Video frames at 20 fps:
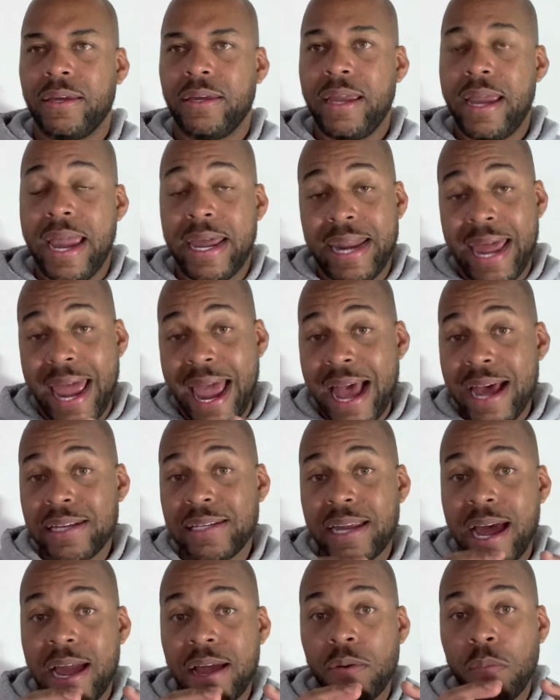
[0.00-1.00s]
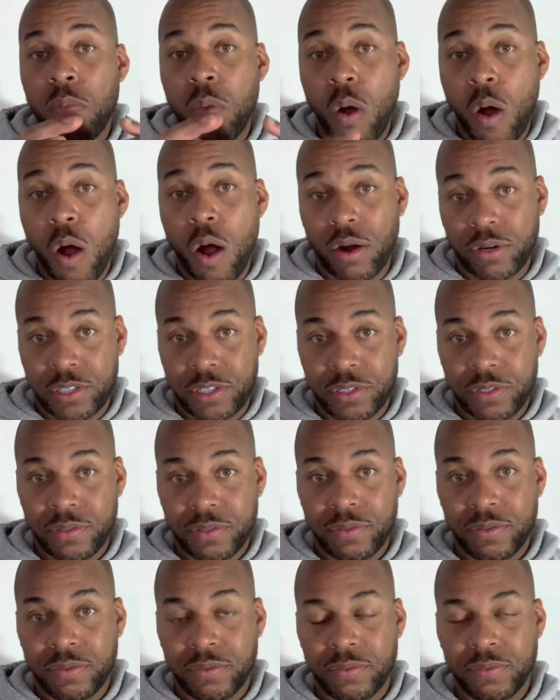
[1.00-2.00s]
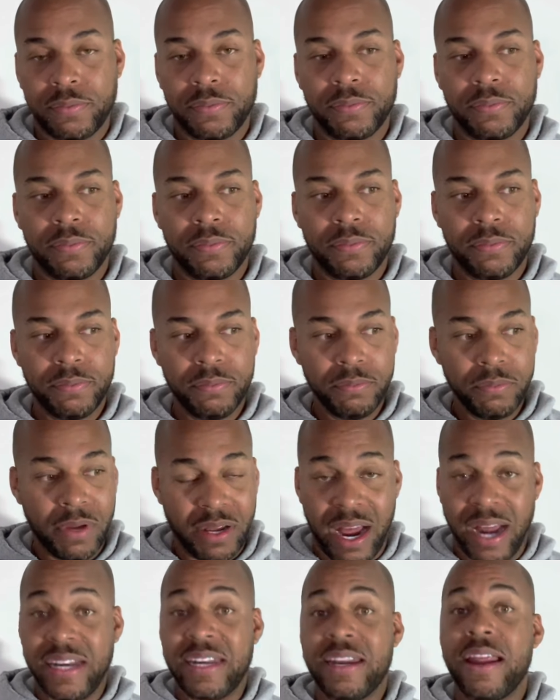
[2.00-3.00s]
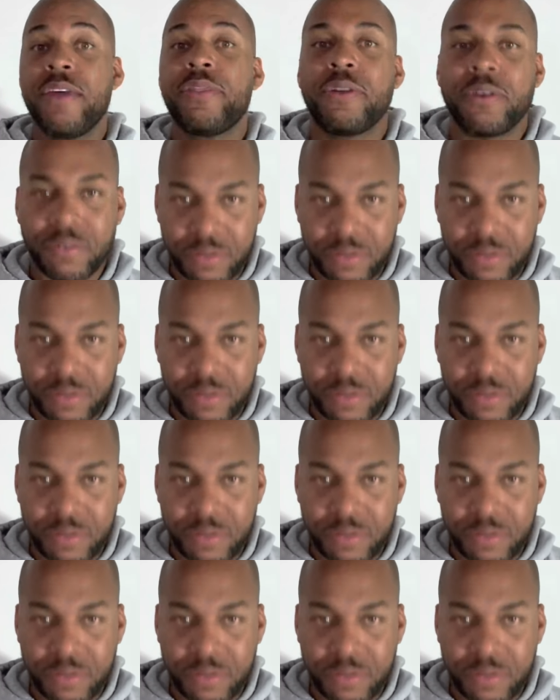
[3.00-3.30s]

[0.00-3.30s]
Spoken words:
And as I walked, another